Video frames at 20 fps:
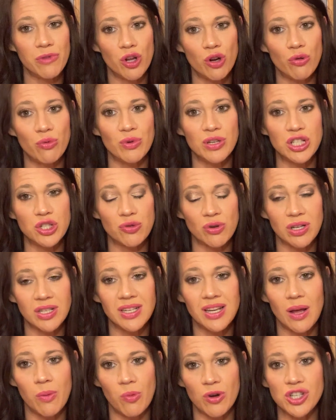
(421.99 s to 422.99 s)
You're
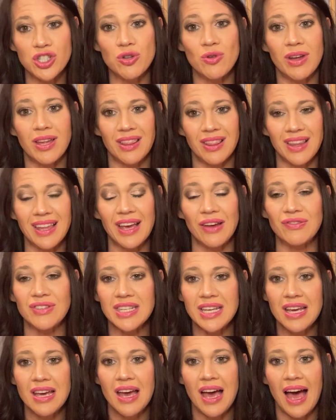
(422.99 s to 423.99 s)
restricted on what you can lift.
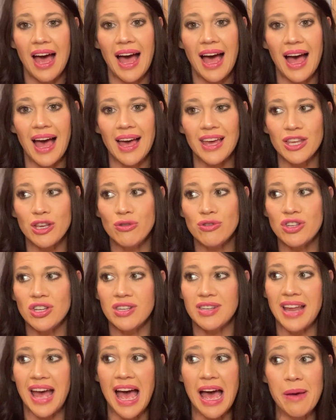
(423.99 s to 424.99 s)
Uh, you
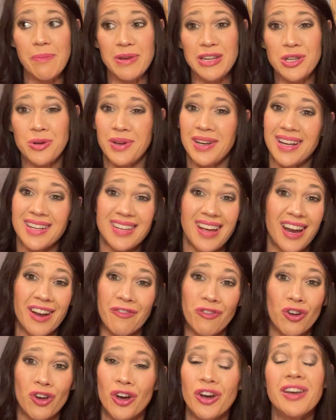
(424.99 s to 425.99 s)
should not be doing a ton
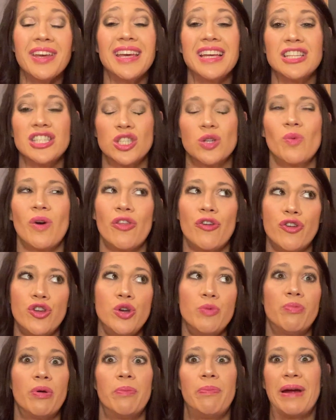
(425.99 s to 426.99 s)
of cooking. So whether
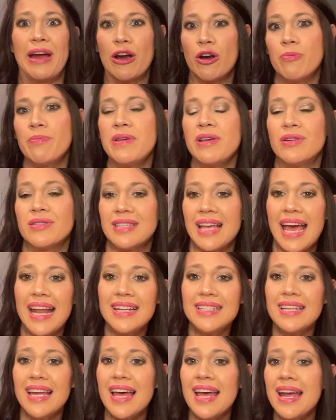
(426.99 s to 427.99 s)
you prepare meals ahead
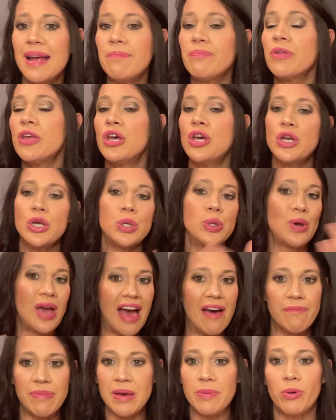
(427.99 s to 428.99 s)
of time, you
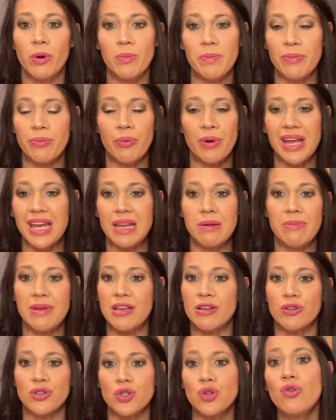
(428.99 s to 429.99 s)
have people bringing
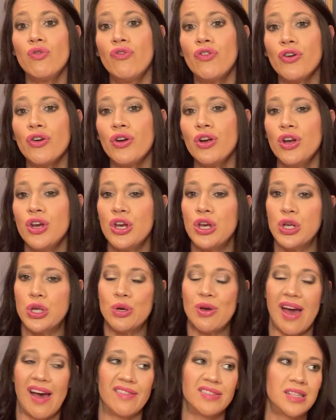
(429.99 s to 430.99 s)
meals over,
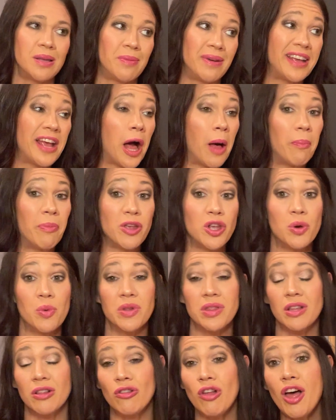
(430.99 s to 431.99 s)
you have somebody helping you
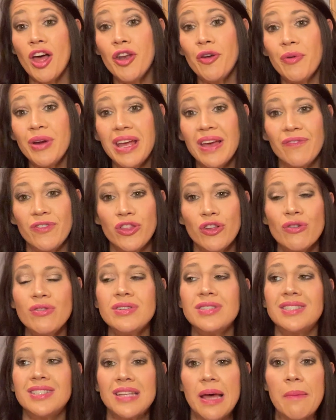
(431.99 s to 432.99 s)
with the laundry. If
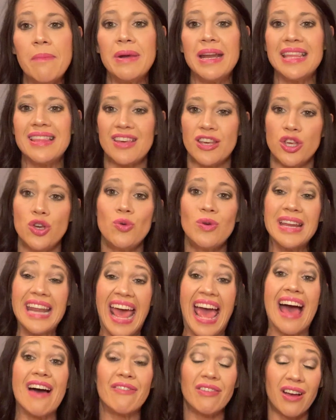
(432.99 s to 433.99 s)
there's somebody that you can
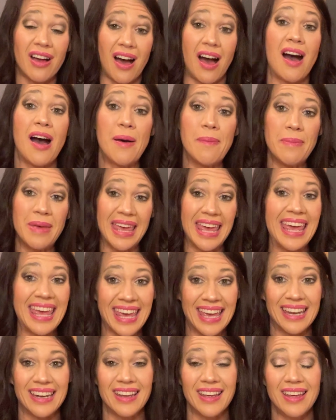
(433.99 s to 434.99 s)
have come
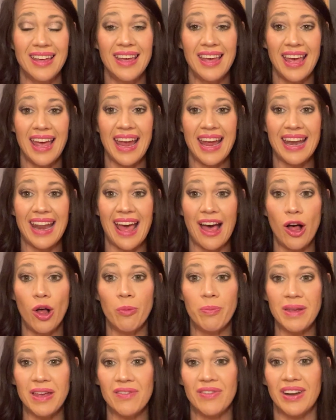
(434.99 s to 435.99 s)
in and
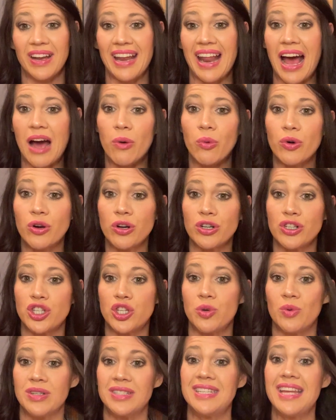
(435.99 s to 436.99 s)
help even an hour or
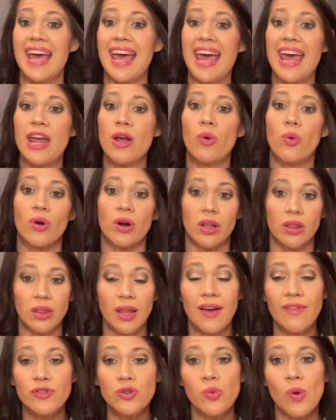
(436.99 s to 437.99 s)
two a day or a
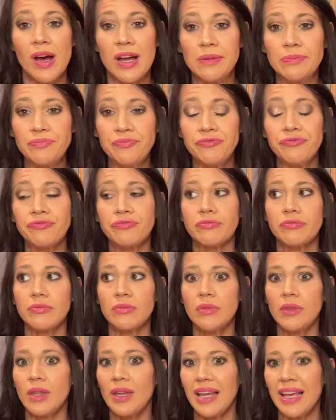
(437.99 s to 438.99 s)
loved one,
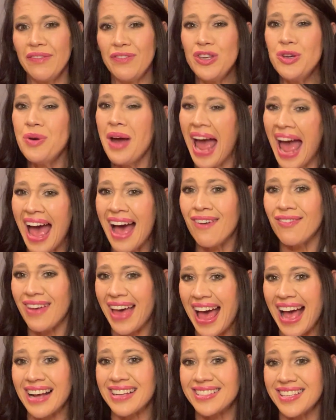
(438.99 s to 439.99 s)
if you have
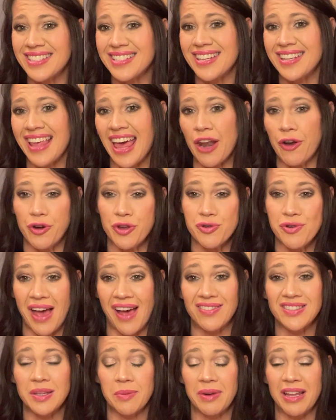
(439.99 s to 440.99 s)
access to that or you
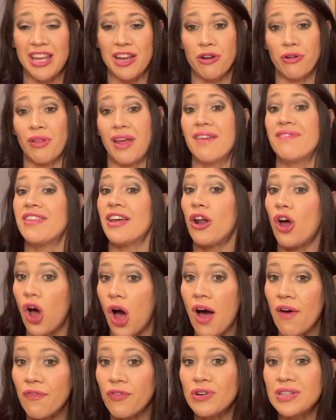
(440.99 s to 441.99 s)
have somebody in your life that
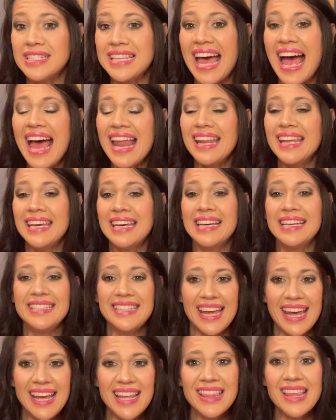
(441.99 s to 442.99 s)
offers that,
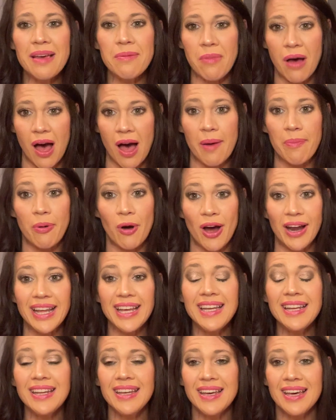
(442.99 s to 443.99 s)
take them up on
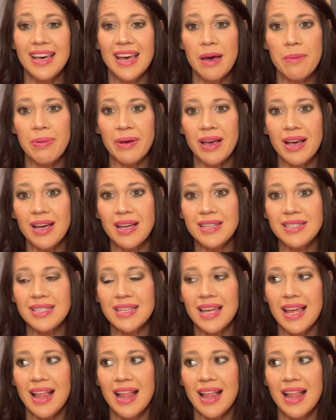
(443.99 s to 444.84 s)
it because